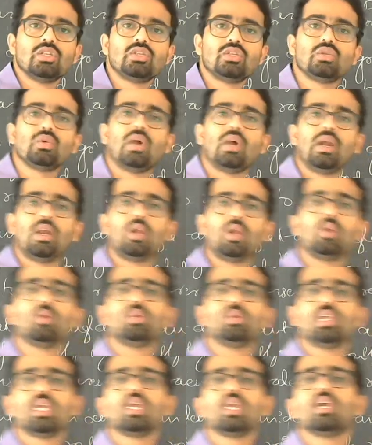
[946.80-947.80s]
to
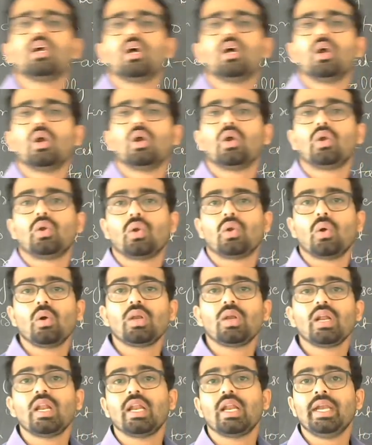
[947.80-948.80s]
undergo the
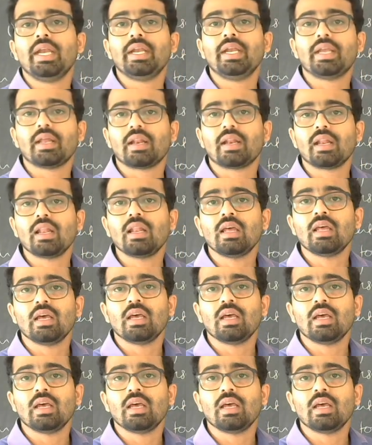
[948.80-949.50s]
total internal